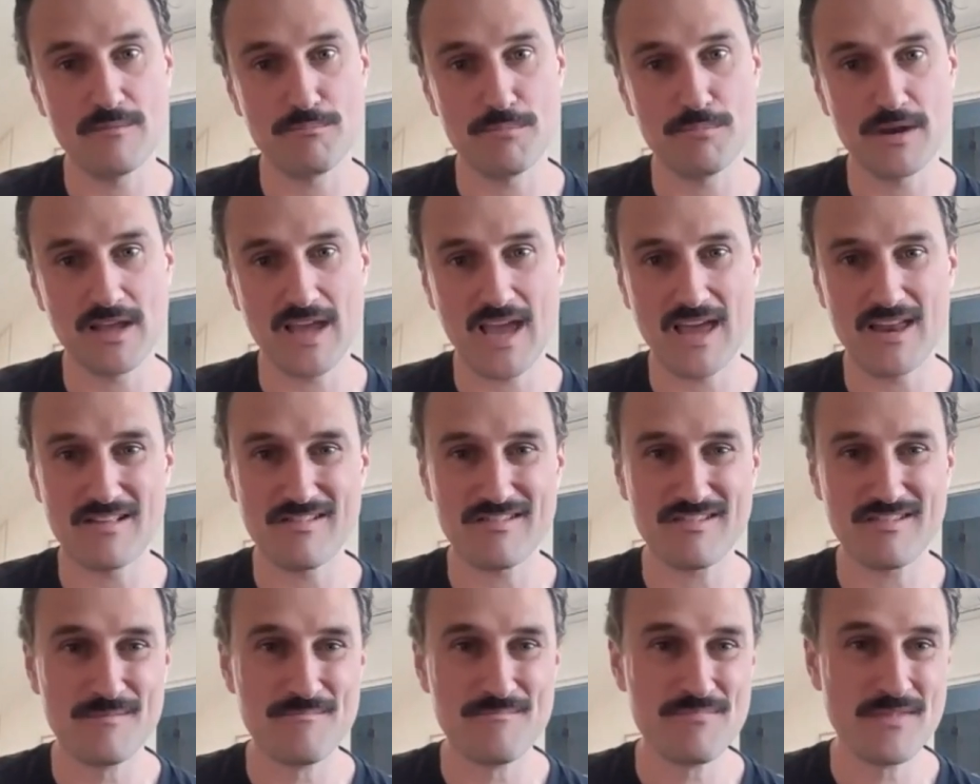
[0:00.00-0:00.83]
But again,
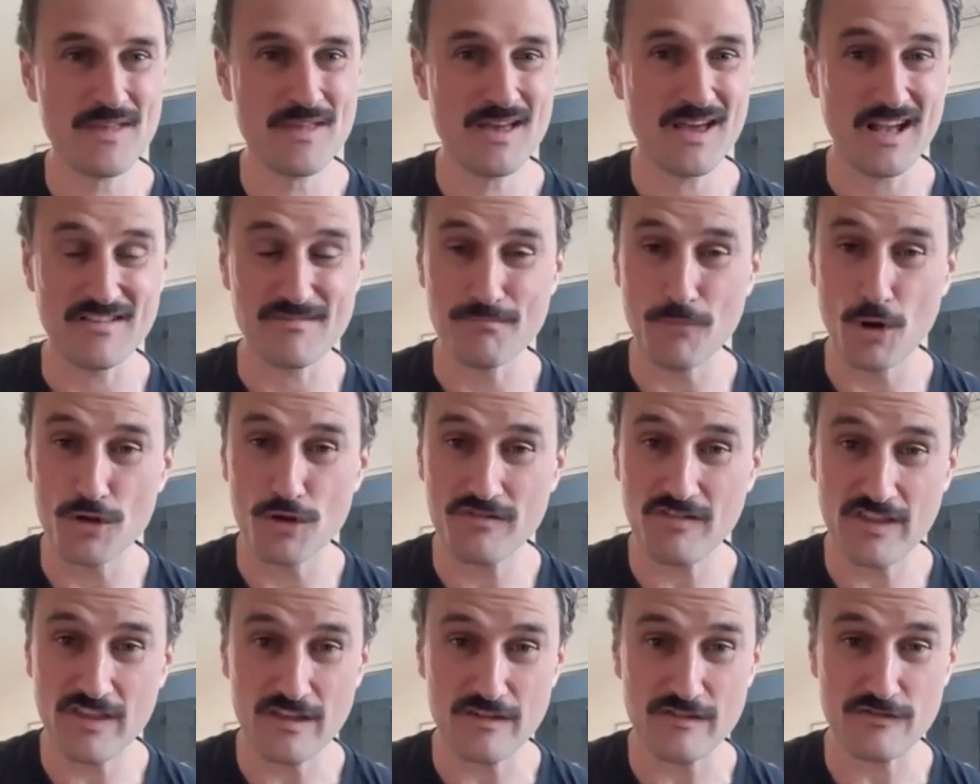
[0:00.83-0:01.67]
it's
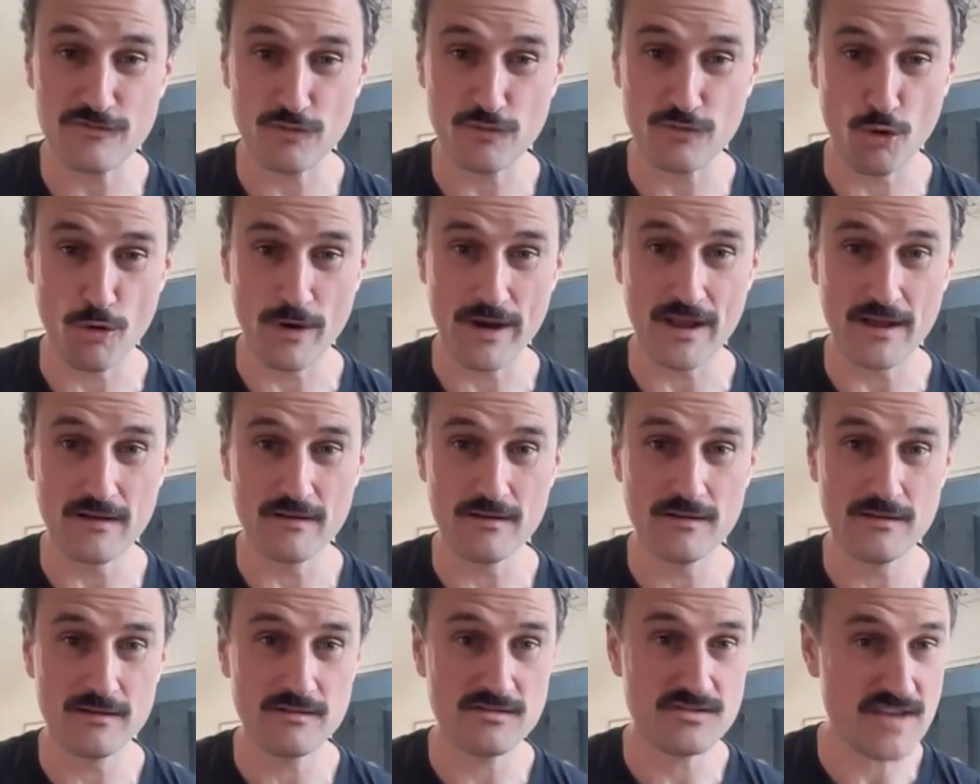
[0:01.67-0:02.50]
mostly
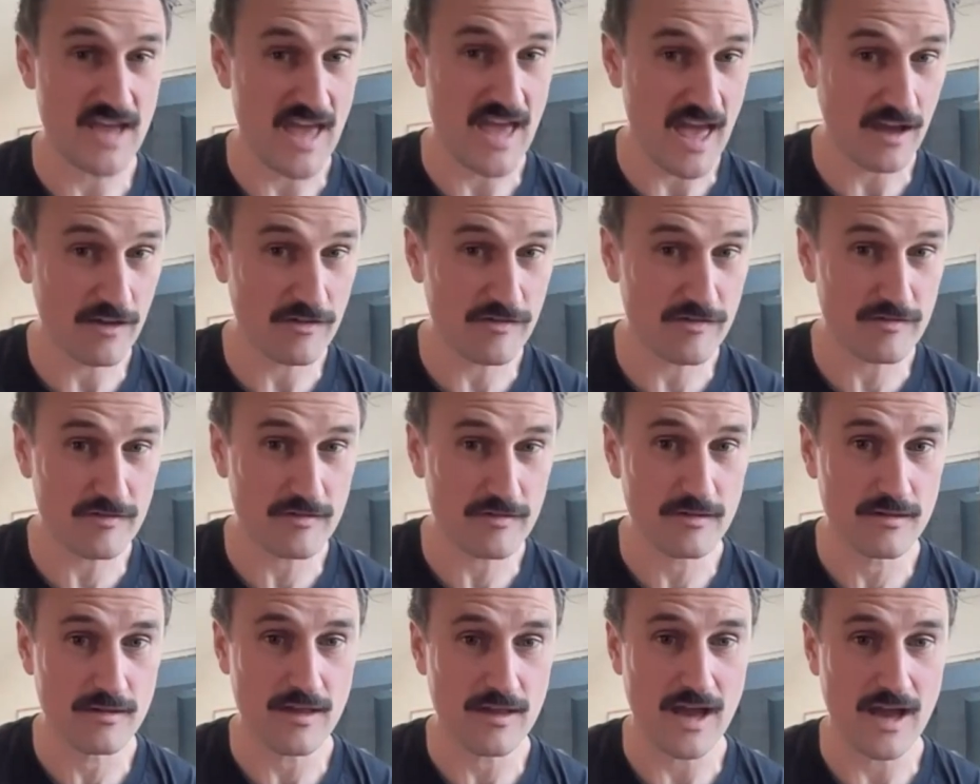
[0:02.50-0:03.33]
storing text
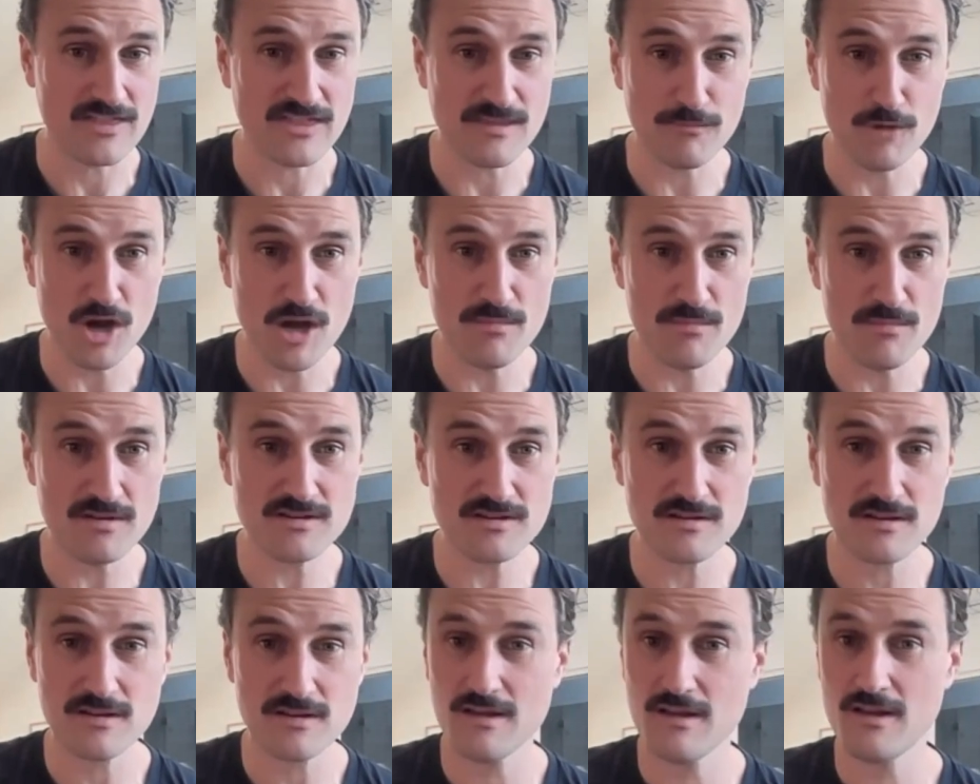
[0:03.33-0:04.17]
at the
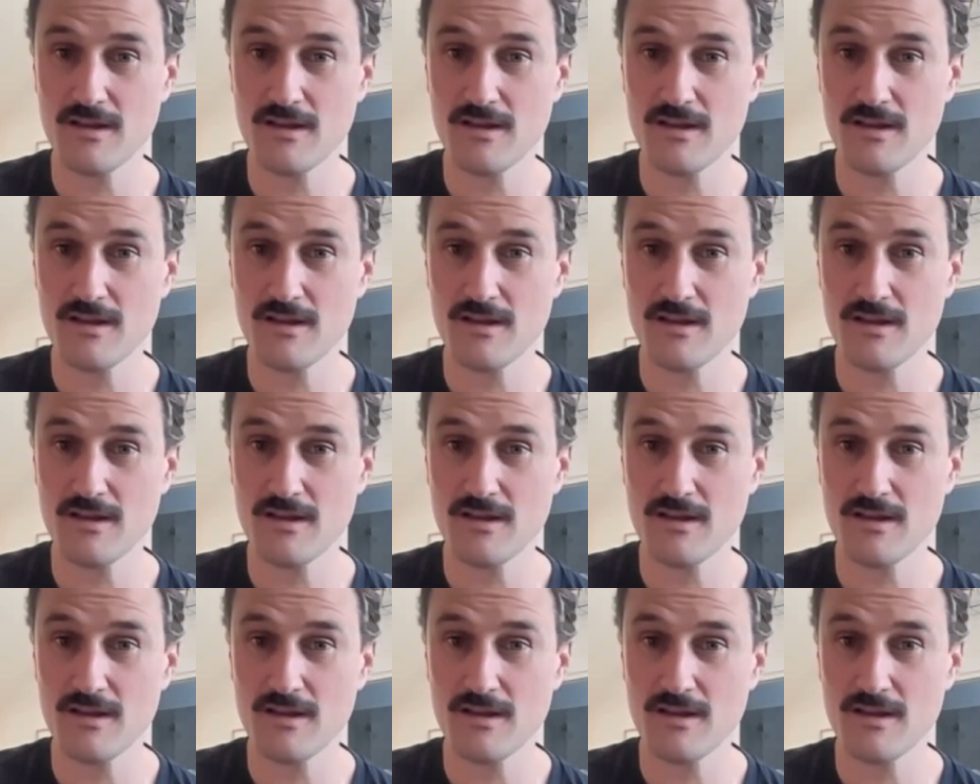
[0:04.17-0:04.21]
moment.